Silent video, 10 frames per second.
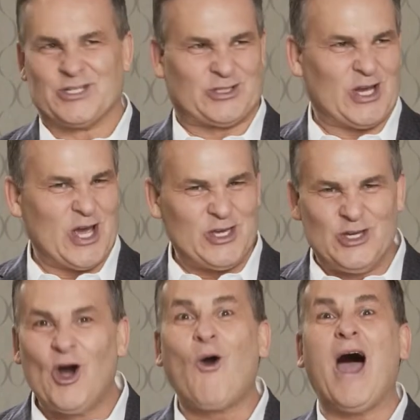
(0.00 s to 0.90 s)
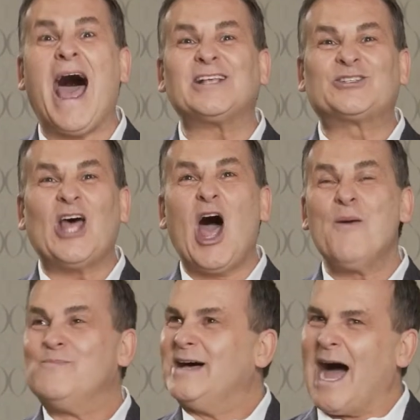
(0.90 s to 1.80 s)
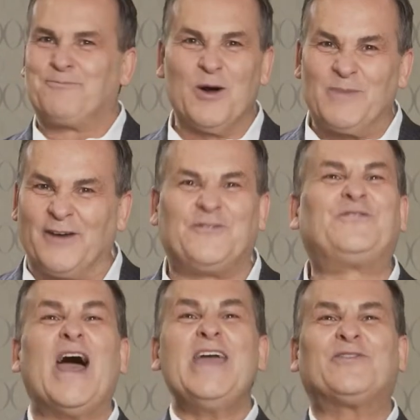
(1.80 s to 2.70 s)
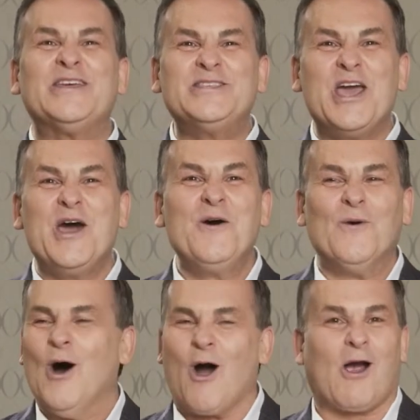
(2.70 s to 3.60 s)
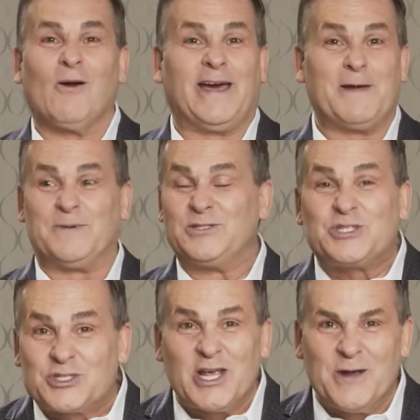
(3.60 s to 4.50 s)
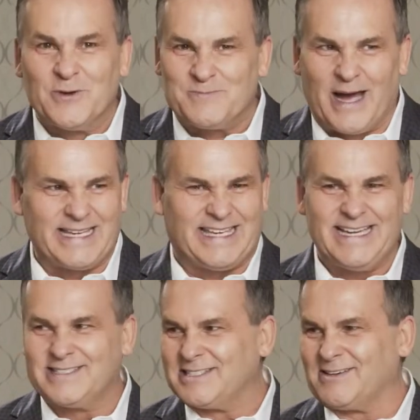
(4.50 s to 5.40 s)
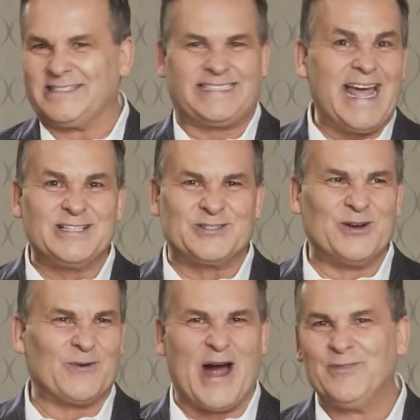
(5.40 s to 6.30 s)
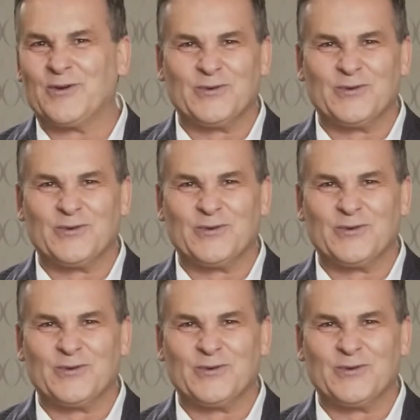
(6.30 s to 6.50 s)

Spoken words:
just saying, you're awesome. I put my faith in you. Or I'll get up and sing with my kids as they're dancing around